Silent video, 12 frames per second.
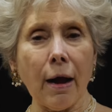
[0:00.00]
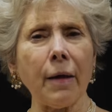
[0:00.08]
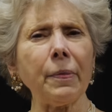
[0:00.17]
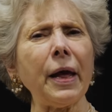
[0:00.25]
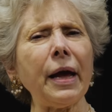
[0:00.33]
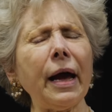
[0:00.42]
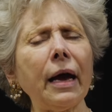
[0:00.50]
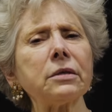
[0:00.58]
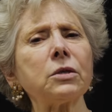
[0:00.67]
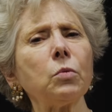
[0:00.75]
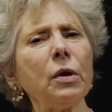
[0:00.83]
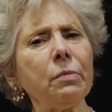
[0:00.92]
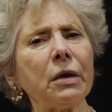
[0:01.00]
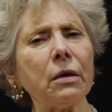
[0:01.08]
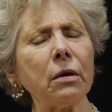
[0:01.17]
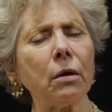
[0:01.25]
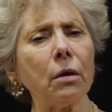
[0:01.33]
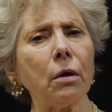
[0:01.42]
And they asked
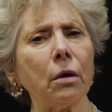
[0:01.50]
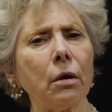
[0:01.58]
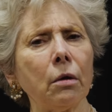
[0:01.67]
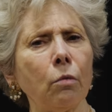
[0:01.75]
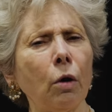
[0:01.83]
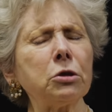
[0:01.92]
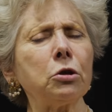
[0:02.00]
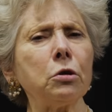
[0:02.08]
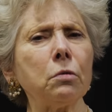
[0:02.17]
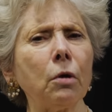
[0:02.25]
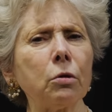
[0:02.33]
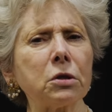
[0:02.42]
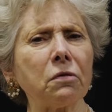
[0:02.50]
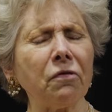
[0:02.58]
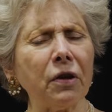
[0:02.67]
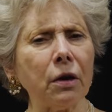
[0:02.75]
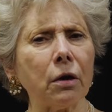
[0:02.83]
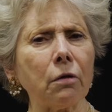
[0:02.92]
women, what do you most
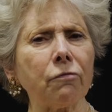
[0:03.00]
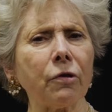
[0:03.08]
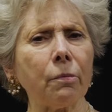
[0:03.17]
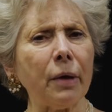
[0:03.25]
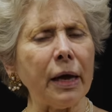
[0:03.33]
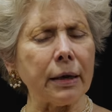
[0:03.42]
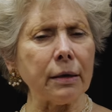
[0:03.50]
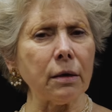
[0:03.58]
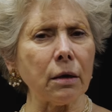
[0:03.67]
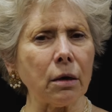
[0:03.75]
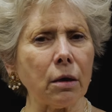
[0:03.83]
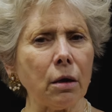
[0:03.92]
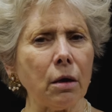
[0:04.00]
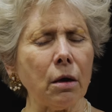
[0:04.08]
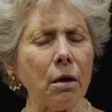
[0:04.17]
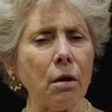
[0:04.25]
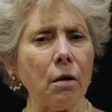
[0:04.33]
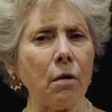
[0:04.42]
fear from men?
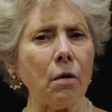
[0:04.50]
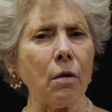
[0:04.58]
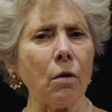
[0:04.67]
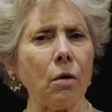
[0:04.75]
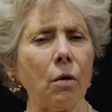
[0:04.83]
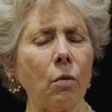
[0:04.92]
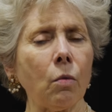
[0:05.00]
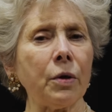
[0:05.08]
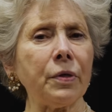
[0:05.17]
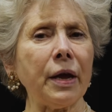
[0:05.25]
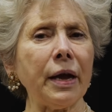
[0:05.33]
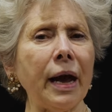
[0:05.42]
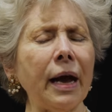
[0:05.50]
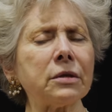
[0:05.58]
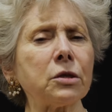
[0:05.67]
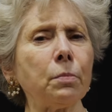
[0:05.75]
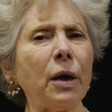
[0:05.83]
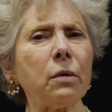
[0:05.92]
When they
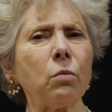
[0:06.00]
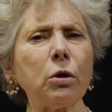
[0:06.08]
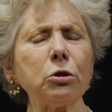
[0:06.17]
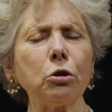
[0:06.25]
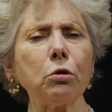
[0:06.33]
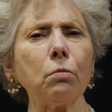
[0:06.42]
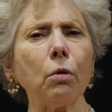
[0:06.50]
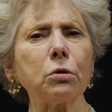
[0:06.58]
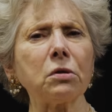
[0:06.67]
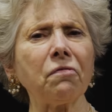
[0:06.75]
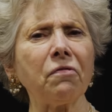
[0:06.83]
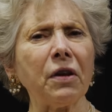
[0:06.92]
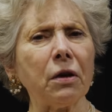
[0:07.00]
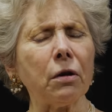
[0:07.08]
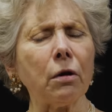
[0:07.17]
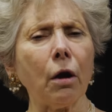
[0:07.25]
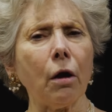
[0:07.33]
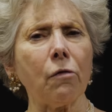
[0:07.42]
asked men, what do you most
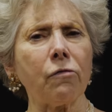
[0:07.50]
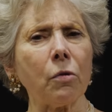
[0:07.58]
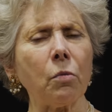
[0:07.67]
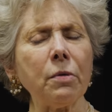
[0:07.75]
fear from